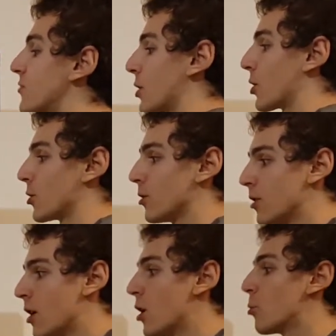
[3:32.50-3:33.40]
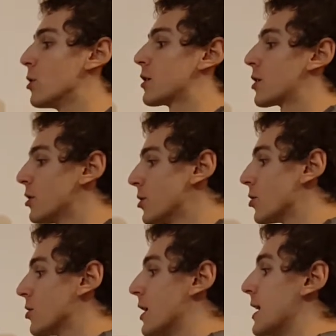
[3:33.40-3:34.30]
for curl? Well,
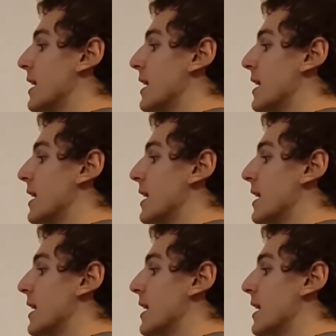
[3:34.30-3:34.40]
curl